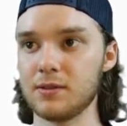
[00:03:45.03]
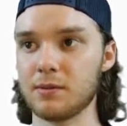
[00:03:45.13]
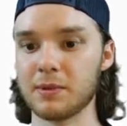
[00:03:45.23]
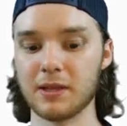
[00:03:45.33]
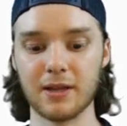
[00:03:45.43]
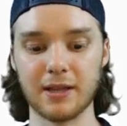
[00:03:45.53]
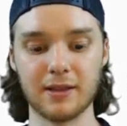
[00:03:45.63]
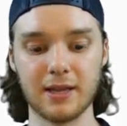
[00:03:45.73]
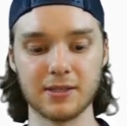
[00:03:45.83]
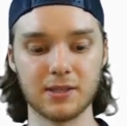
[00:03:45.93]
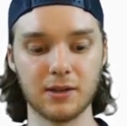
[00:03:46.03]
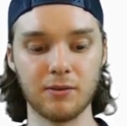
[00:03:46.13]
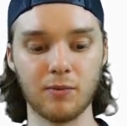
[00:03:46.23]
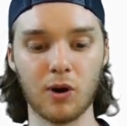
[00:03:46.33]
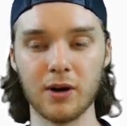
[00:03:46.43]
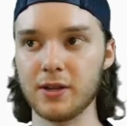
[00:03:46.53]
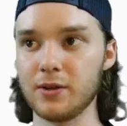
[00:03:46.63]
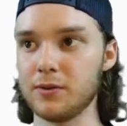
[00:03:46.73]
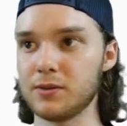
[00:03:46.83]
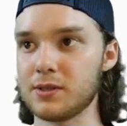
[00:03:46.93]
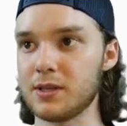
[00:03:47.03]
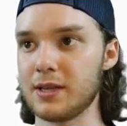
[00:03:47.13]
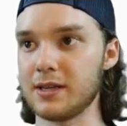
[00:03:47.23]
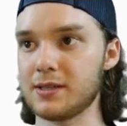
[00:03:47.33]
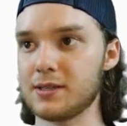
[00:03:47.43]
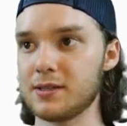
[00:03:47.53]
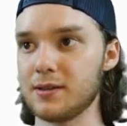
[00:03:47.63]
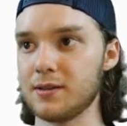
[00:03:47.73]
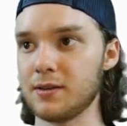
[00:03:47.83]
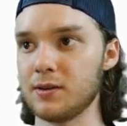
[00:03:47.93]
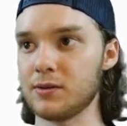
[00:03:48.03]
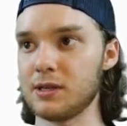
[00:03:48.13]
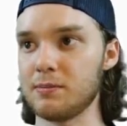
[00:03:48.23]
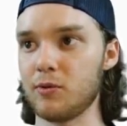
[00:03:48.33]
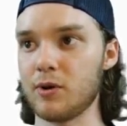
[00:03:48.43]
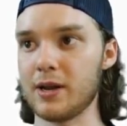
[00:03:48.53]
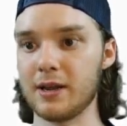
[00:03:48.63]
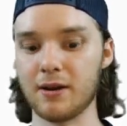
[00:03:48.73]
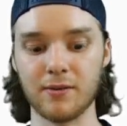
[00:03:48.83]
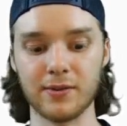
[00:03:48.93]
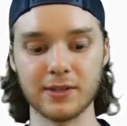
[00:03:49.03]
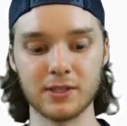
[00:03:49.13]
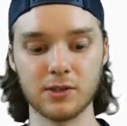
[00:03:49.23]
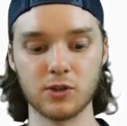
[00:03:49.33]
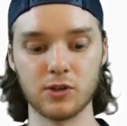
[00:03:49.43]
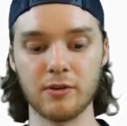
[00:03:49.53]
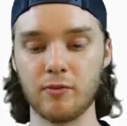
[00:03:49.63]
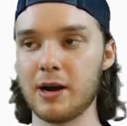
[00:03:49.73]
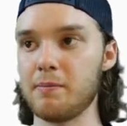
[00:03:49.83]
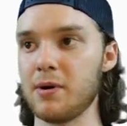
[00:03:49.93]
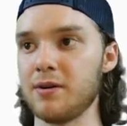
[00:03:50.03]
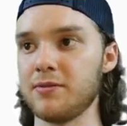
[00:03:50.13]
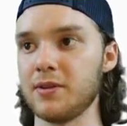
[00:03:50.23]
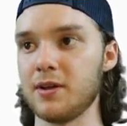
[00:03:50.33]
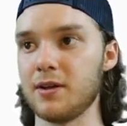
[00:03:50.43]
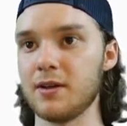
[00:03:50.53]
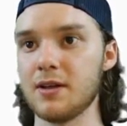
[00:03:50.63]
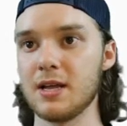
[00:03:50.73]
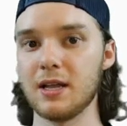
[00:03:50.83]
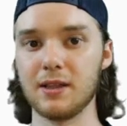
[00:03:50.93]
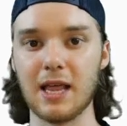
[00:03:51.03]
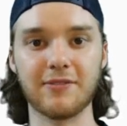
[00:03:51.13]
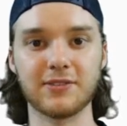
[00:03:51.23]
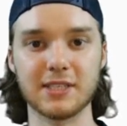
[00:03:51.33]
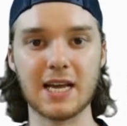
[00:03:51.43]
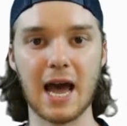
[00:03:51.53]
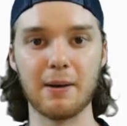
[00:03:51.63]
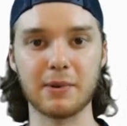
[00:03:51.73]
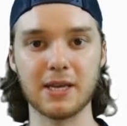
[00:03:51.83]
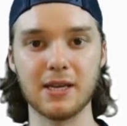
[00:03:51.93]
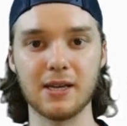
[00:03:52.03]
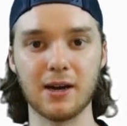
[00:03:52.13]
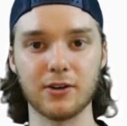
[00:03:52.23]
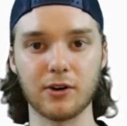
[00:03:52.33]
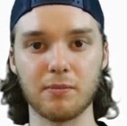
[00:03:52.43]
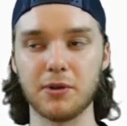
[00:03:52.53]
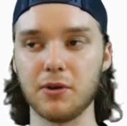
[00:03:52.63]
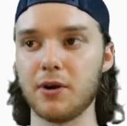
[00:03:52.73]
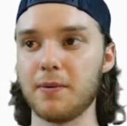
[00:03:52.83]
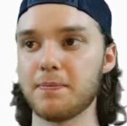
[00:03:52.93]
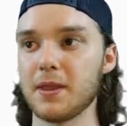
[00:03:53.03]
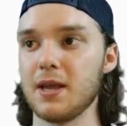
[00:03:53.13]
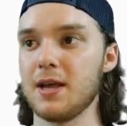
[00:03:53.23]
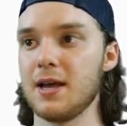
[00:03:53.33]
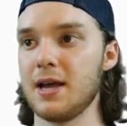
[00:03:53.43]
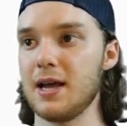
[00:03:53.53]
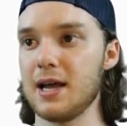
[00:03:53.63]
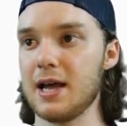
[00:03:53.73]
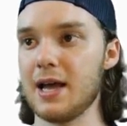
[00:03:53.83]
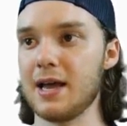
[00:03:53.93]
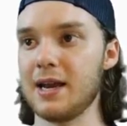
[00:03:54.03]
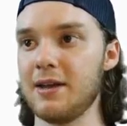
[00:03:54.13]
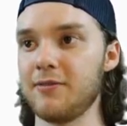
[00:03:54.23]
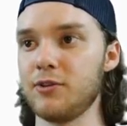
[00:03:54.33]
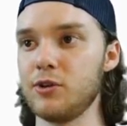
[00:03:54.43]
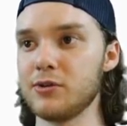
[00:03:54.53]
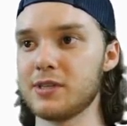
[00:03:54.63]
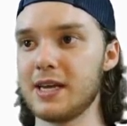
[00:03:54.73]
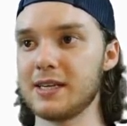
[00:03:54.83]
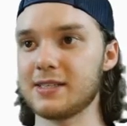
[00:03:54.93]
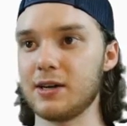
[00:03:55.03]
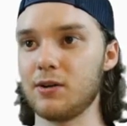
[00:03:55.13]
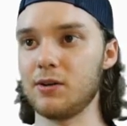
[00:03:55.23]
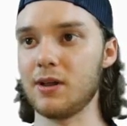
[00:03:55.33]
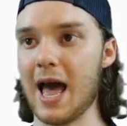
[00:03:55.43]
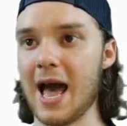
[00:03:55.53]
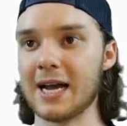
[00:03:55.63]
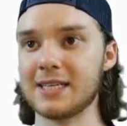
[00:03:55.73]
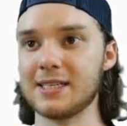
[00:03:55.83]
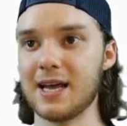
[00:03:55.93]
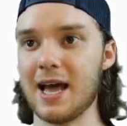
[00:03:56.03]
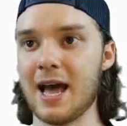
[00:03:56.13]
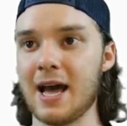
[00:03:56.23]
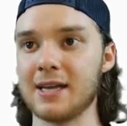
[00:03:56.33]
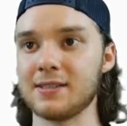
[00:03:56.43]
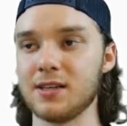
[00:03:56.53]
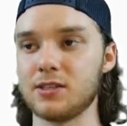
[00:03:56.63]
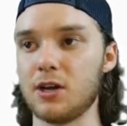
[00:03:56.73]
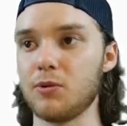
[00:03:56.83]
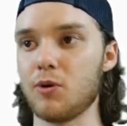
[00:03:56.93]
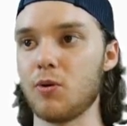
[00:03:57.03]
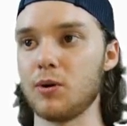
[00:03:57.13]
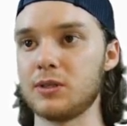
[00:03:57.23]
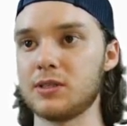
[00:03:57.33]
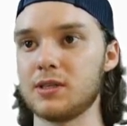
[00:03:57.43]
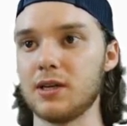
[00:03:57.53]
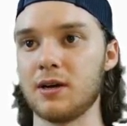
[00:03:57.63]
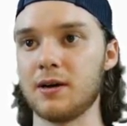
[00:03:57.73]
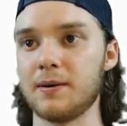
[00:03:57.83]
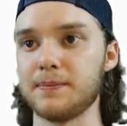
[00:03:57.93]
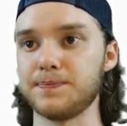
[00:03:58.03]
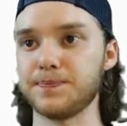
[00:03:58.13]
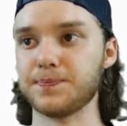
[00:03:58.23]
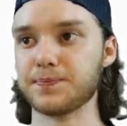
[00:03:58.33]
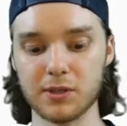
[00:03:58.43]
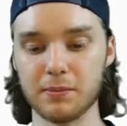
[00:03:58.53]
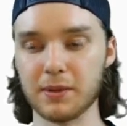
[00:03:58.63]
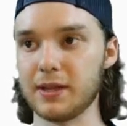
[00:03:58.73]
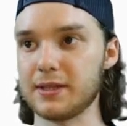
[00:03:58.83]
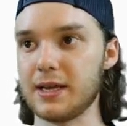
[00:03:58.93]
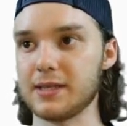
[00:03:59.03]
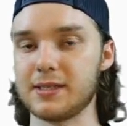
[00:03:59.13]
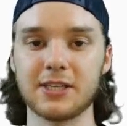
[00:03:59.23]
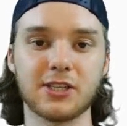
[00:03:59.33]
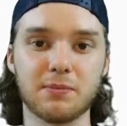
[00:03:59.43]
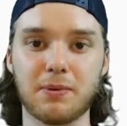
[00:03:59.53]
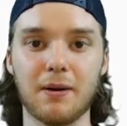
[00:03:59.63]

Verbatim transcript: something like this, you want to use this little symbol right here, and this is usually right above the left tab key on your computer. And if you use this, it'll act as a double quotes for something like this. That's just a